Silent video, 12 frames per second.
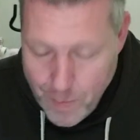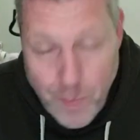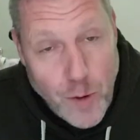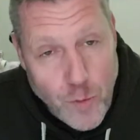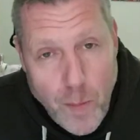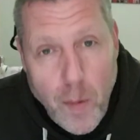
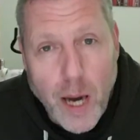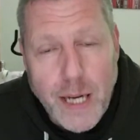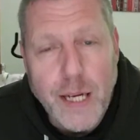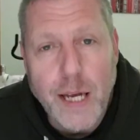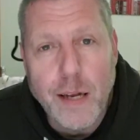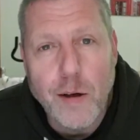Be
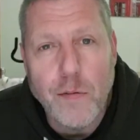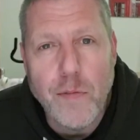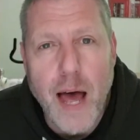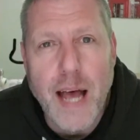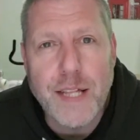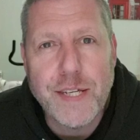reminded of
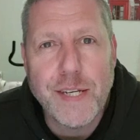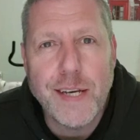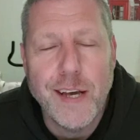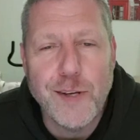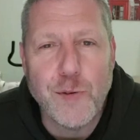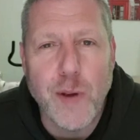that
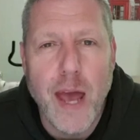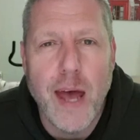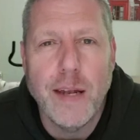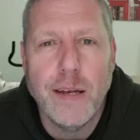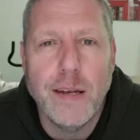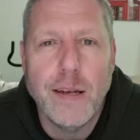as we
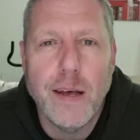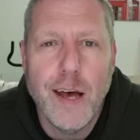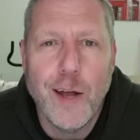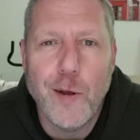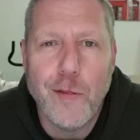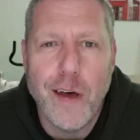end
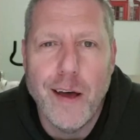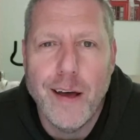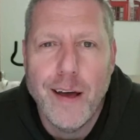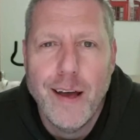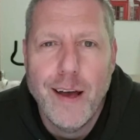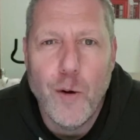another
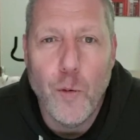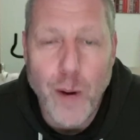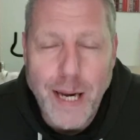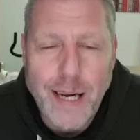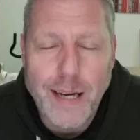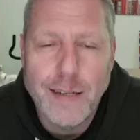
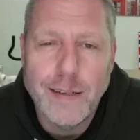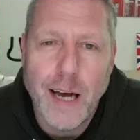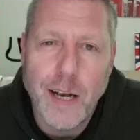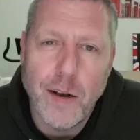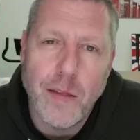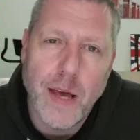week
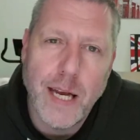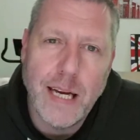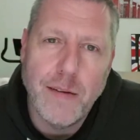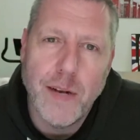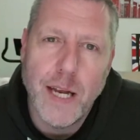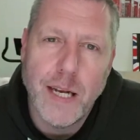and another
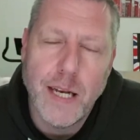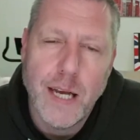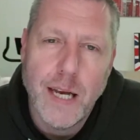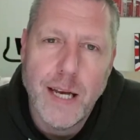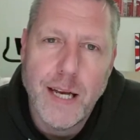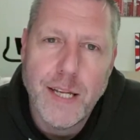evening
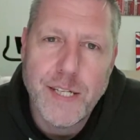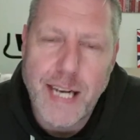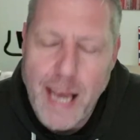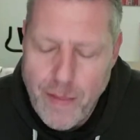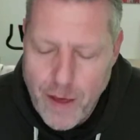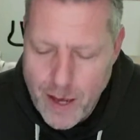
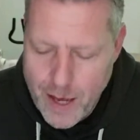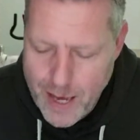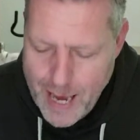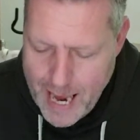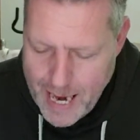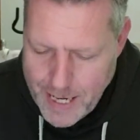together
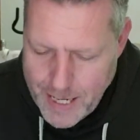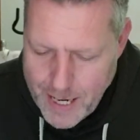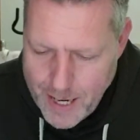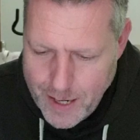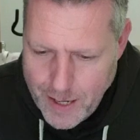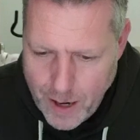in
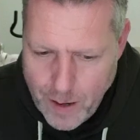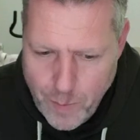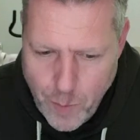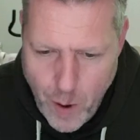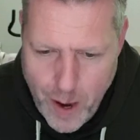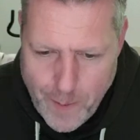night
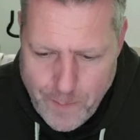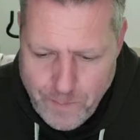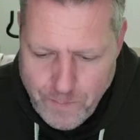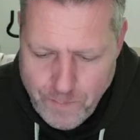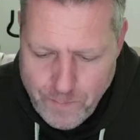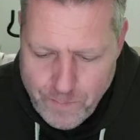prayer.
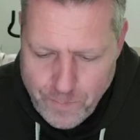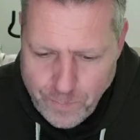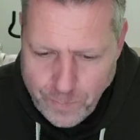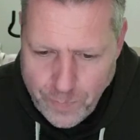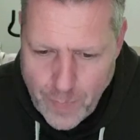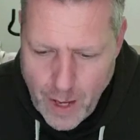
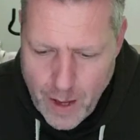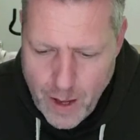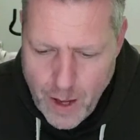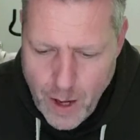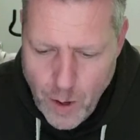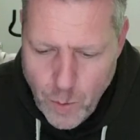
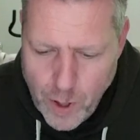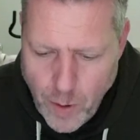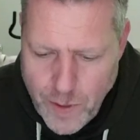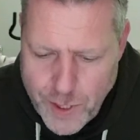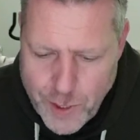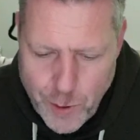We're
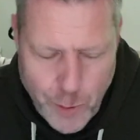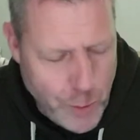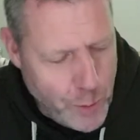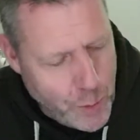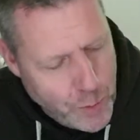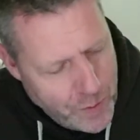going
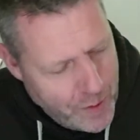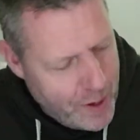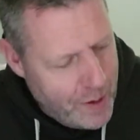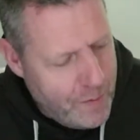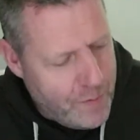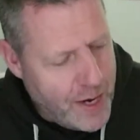to
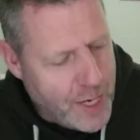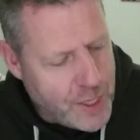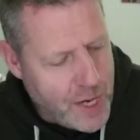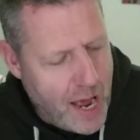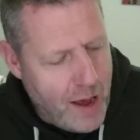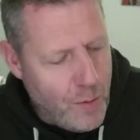
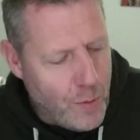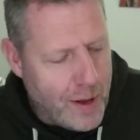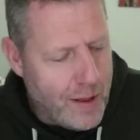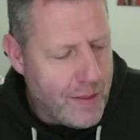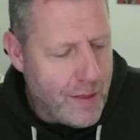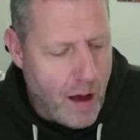finish now
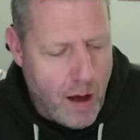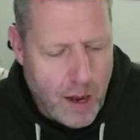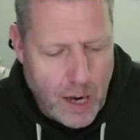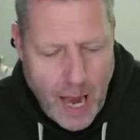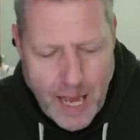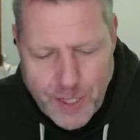with our
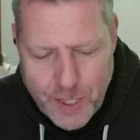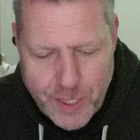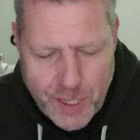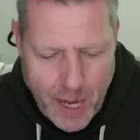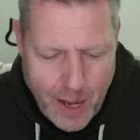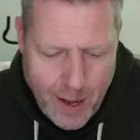last